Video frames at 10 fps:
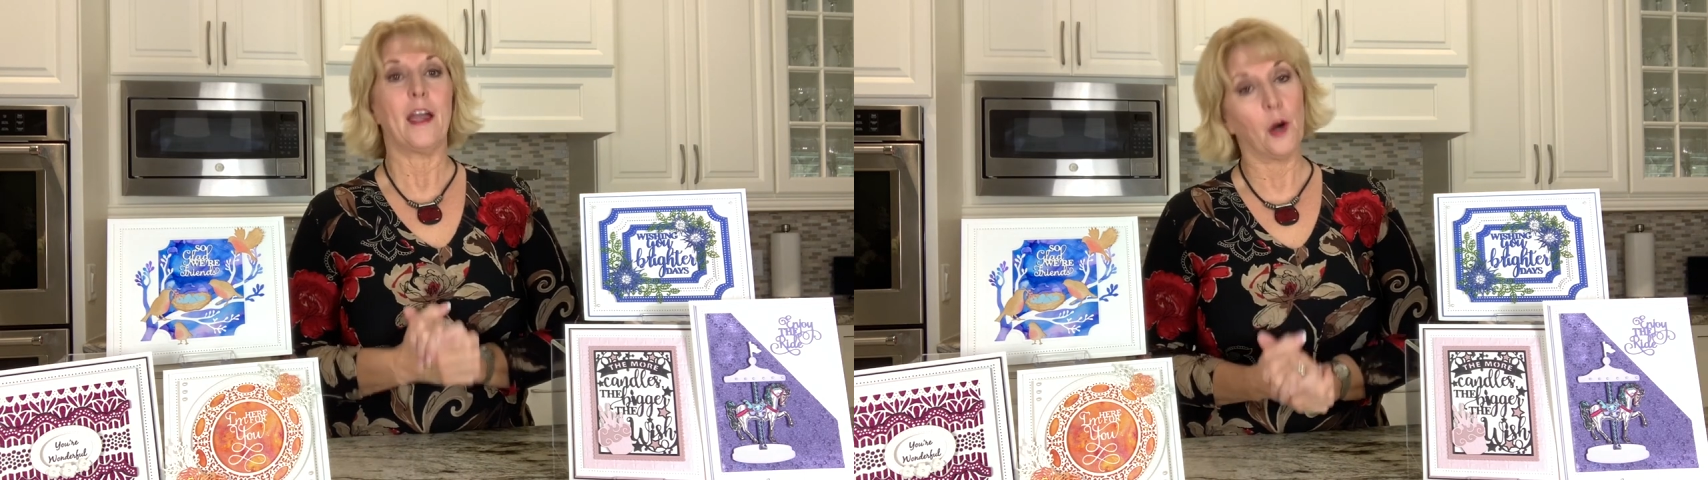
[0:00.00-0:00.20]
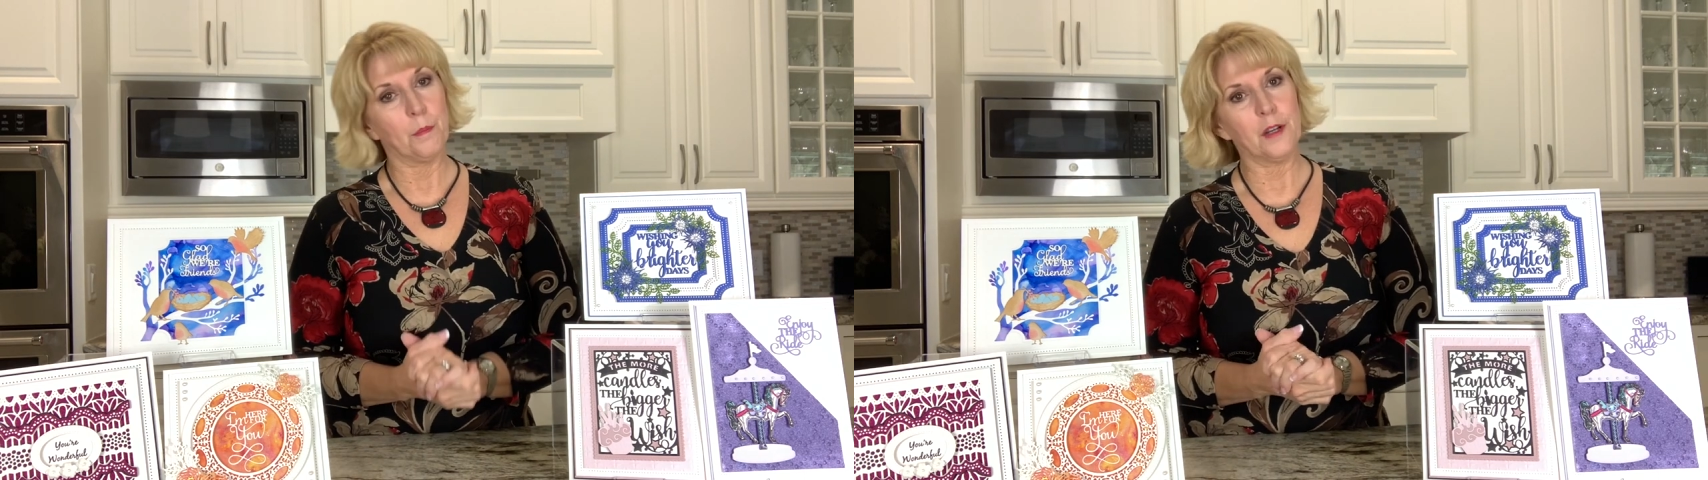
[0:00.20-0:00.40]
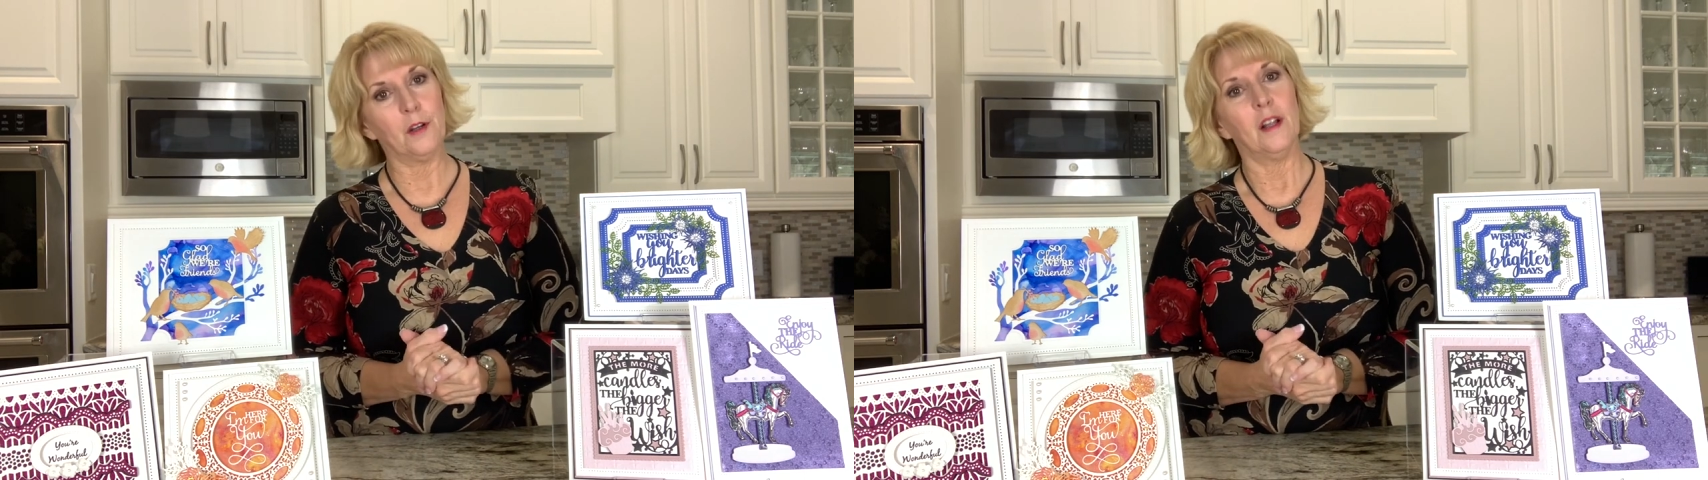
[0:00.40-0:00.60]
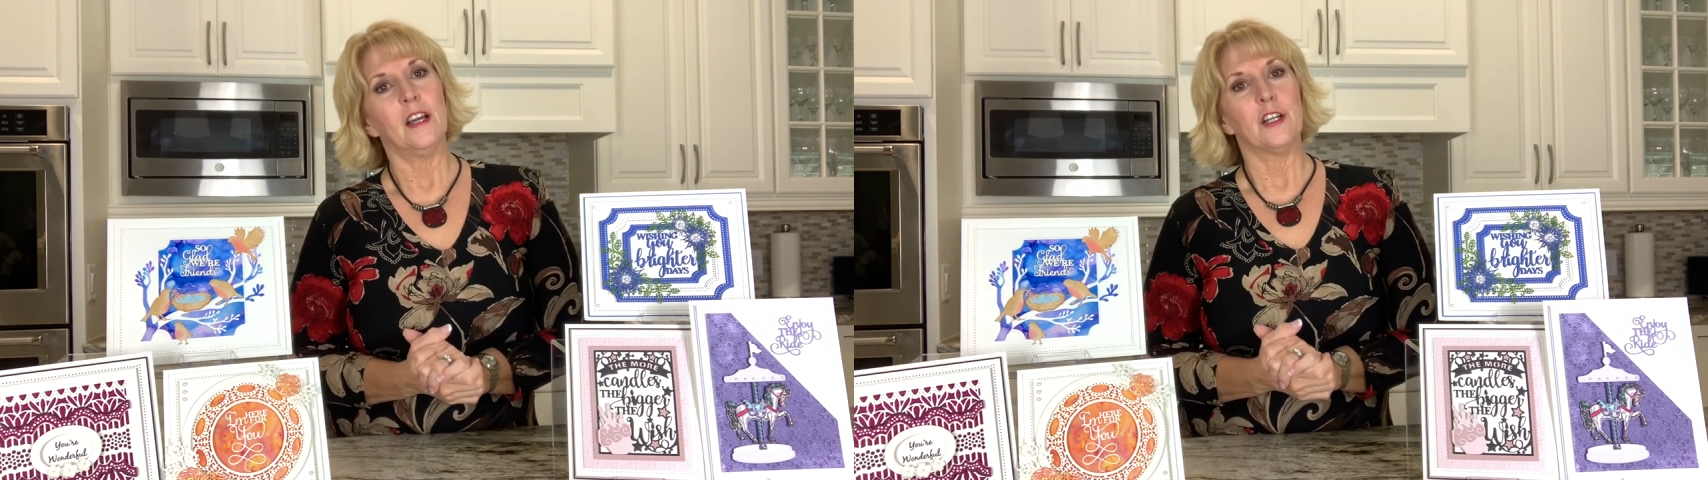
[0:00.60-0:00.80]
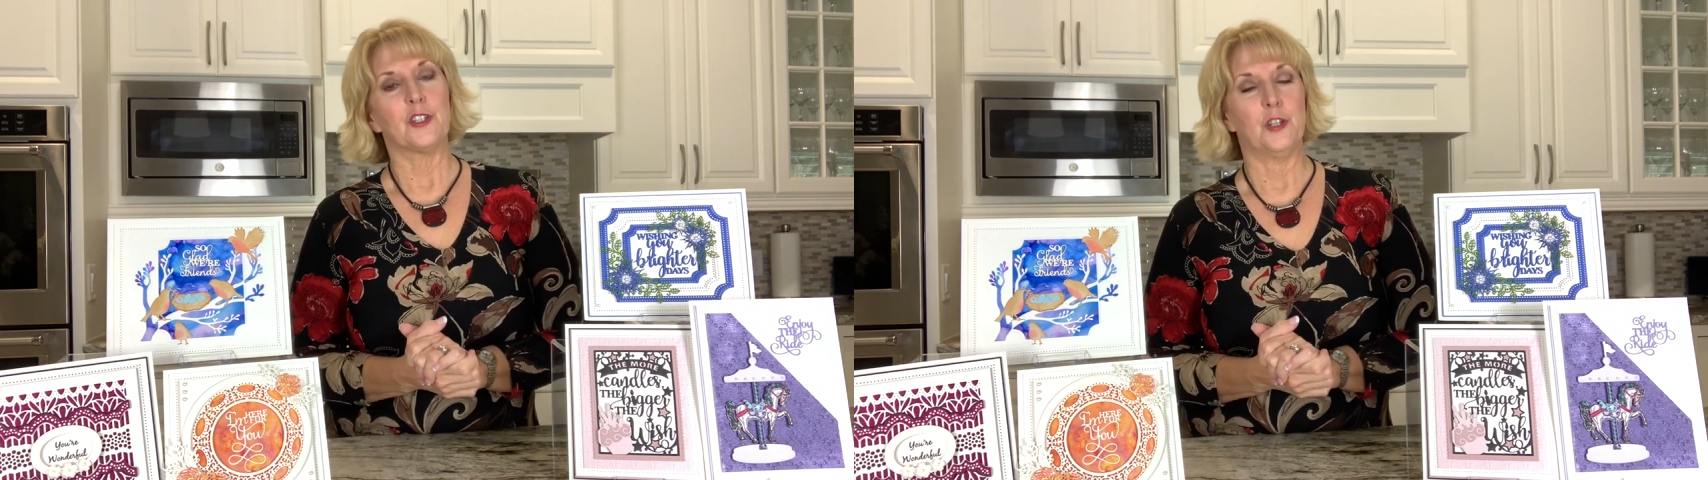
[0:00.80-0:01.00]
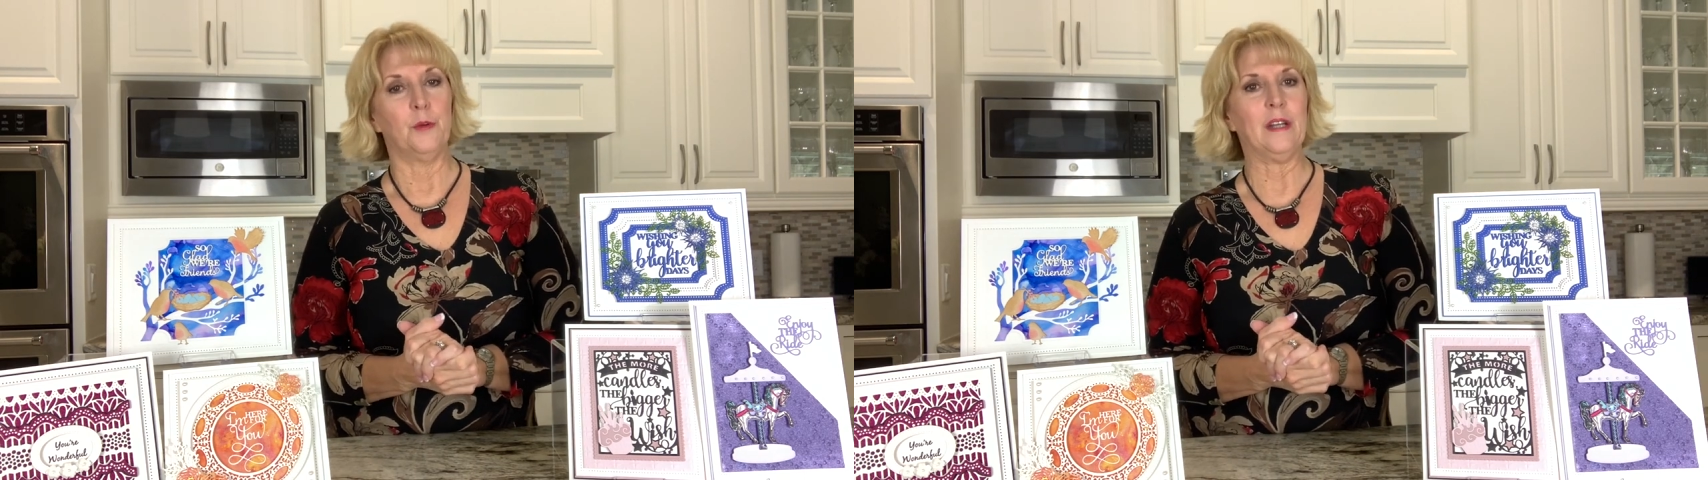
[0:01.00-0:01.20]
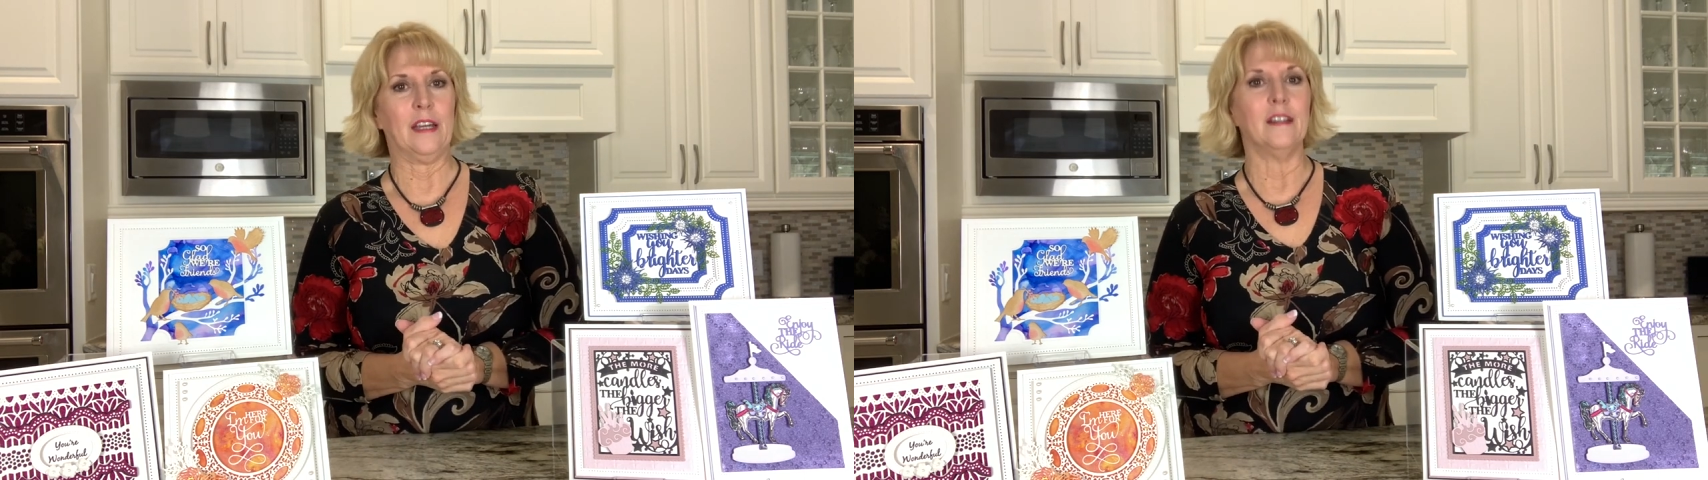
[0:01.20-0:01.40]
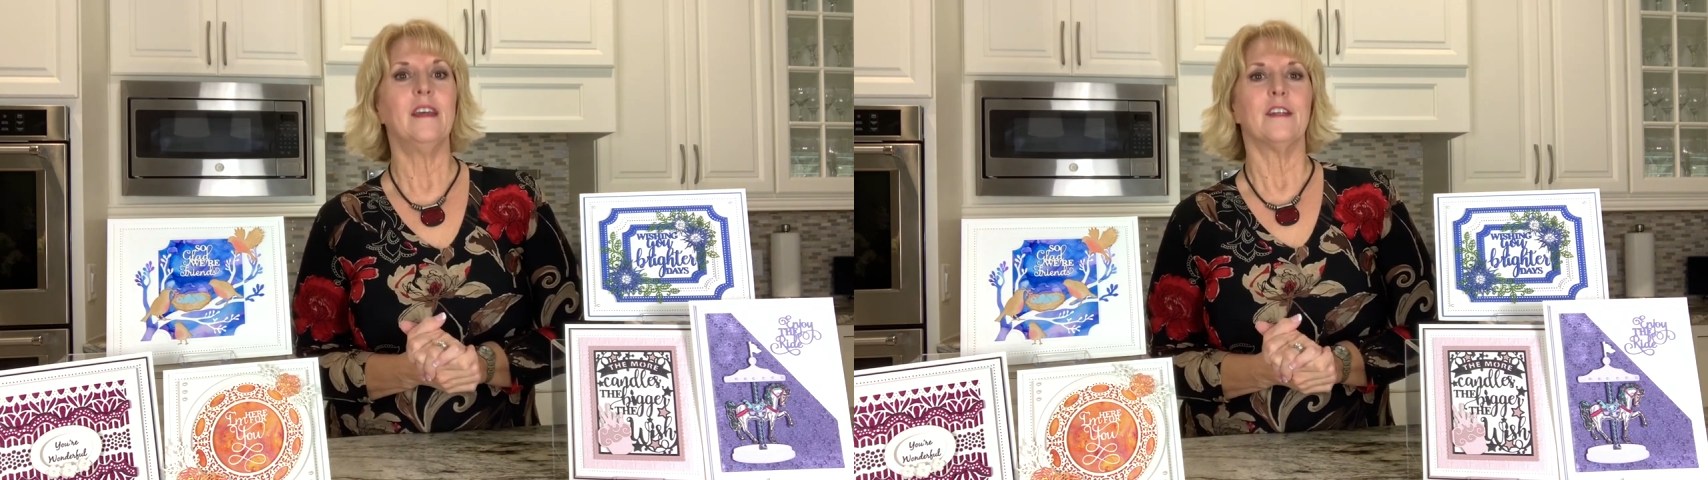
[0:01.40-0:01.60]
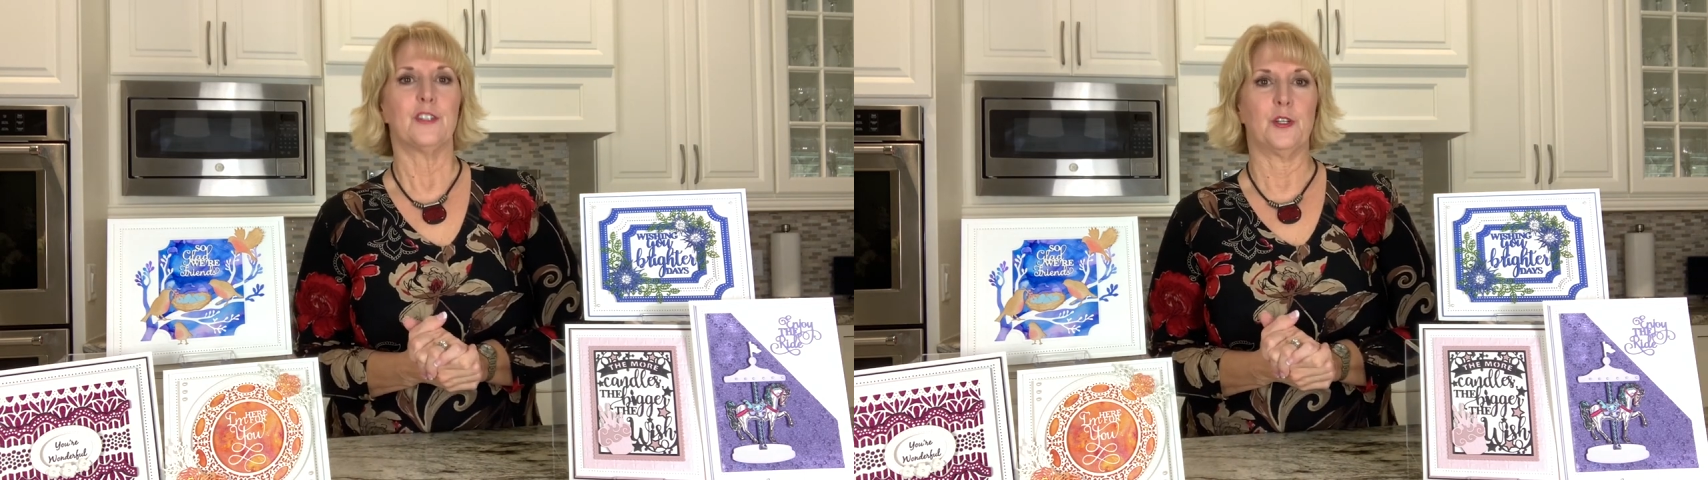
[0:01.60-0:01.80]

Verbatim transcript: I hope you'll tune in